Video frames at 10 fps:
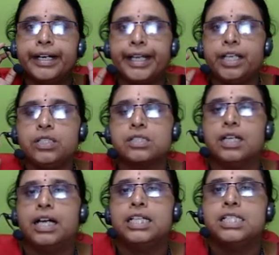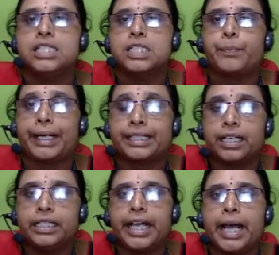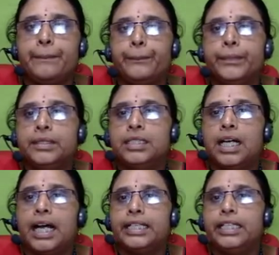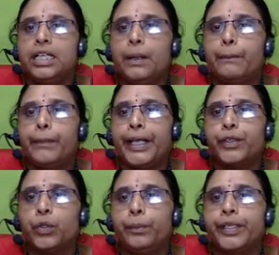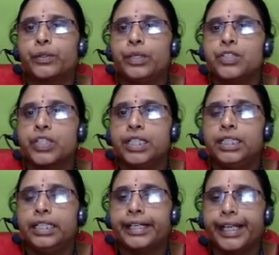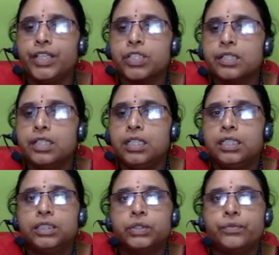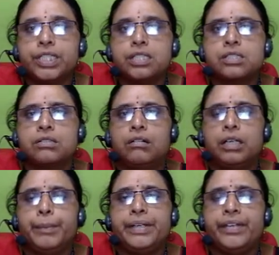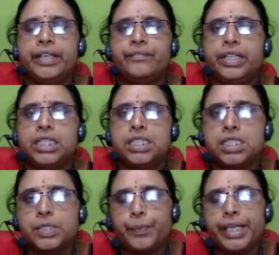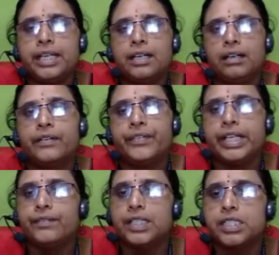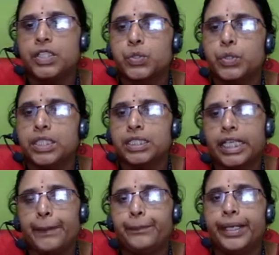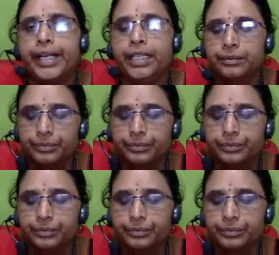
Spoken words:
range and spectral gap, and then micro meteorological range, so which is drawn between wind speed or frequency to the time period.